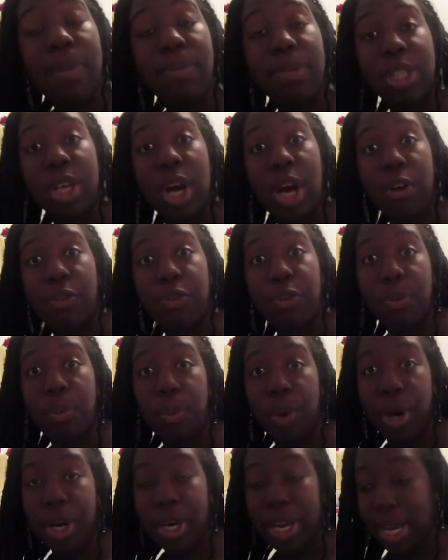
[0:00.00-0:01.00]
was off from
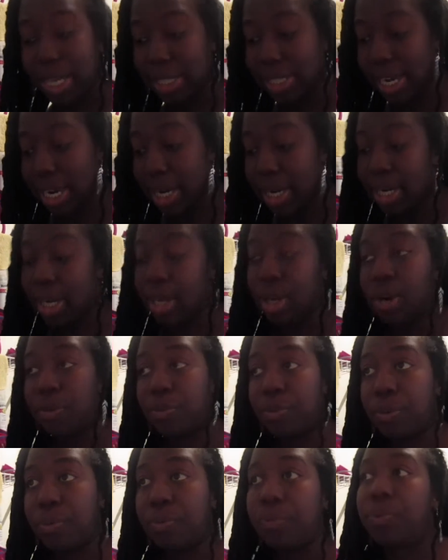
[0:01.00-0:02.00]
work. He had taken a day
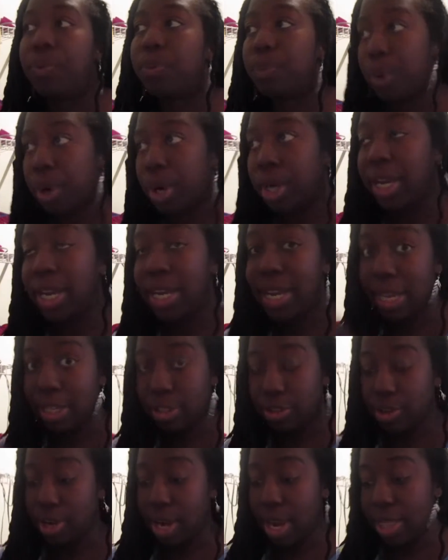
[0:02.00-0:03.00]
off of work
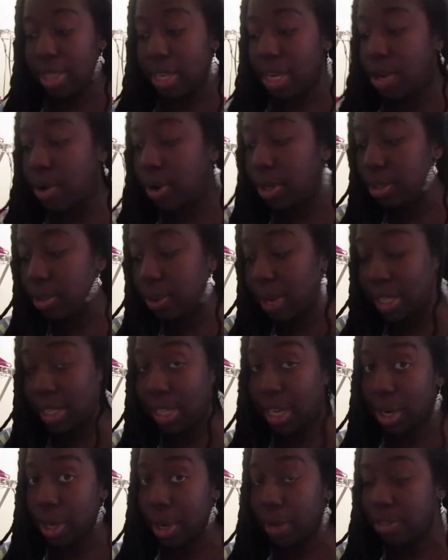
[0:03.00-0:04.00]
yesterday and then he also had
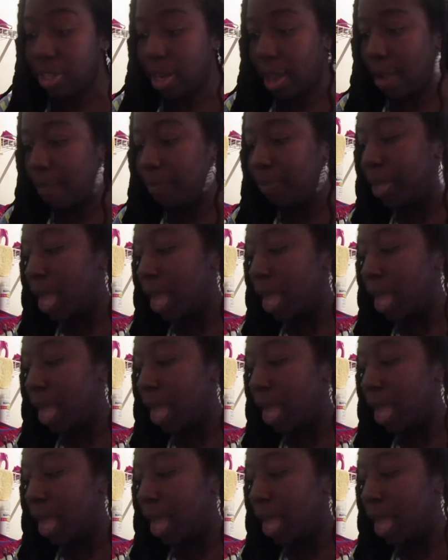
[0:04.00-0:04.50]
taken off today.